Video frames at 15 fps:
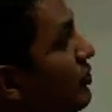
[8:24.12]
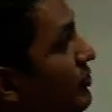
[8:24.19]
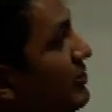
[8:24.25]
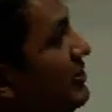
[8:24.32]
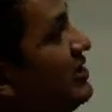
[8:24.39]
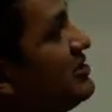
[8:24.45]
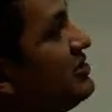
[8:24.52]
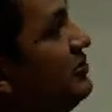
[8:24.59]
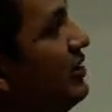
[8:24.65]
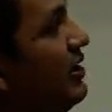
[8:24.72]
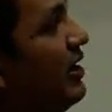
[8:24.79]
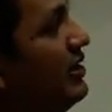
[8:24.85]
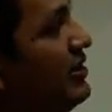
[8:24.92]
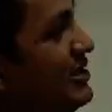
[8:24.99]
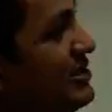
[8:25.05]

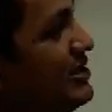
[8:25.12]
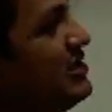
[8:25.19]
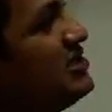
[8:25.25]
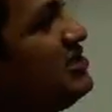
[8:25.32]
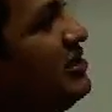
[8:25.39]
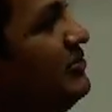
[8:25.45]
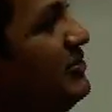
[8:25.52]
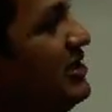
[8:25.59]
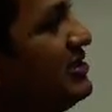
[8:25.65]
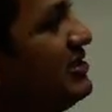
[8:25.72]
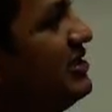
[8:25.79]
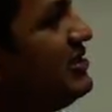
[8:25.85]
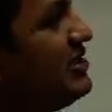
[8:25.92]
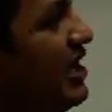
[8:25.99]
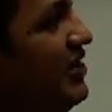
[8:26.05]
this system is
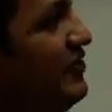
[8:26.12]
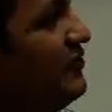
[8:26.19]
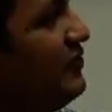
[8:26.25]
designed for